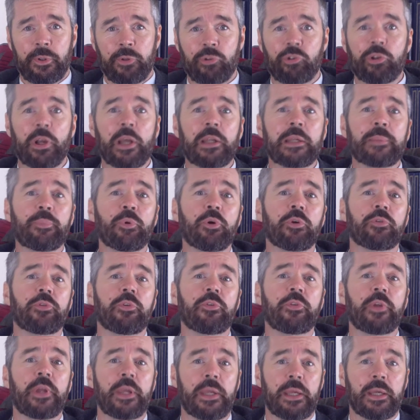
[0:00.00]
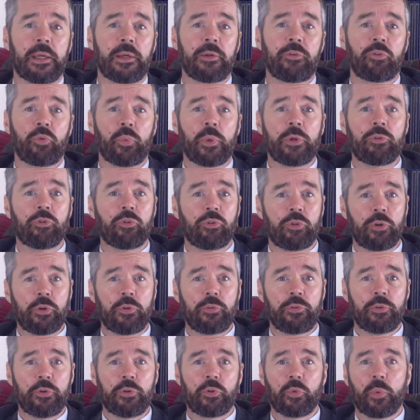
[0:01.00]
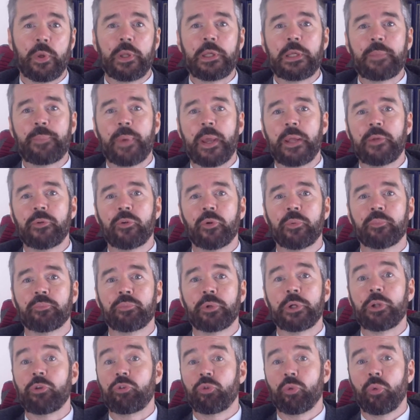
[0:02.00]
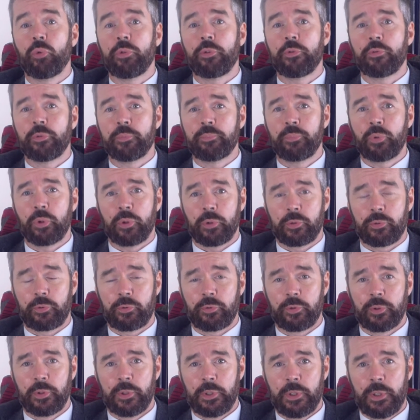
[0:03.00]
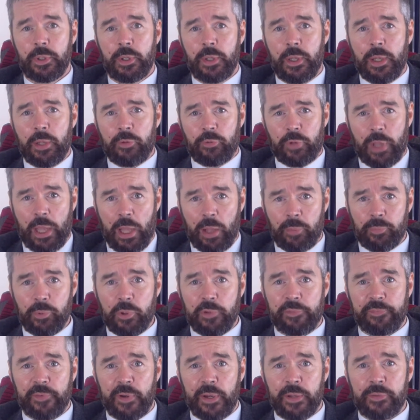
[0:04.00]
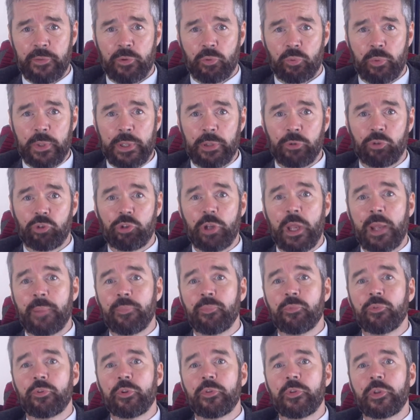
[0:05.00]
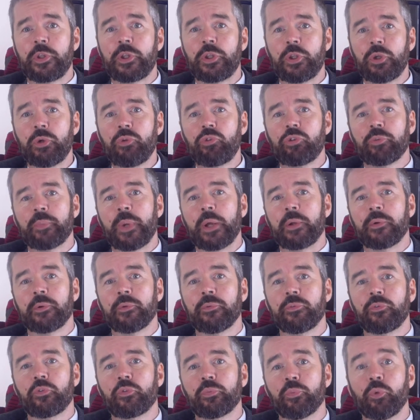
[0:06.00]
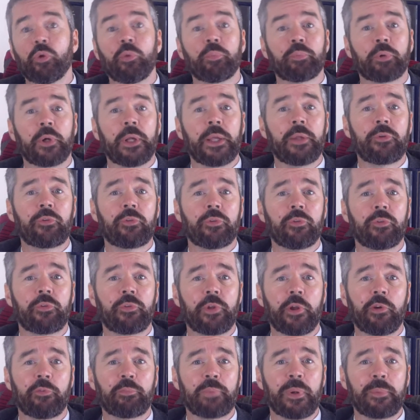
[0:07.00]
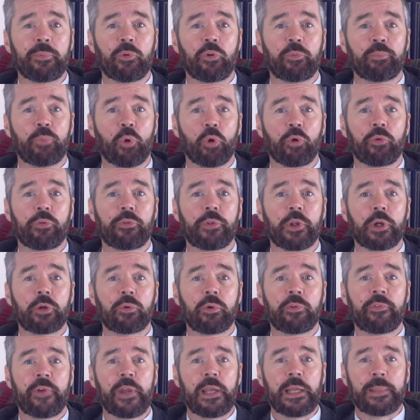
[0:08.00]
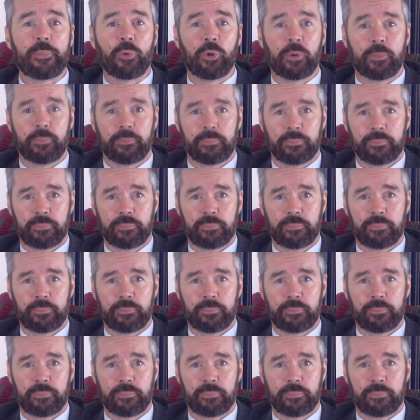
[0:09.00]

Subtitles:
Chatterbooks is here to introduce you to independent British authors and books, to help you find the real gems in the huge amount of small press and self-published books that are available.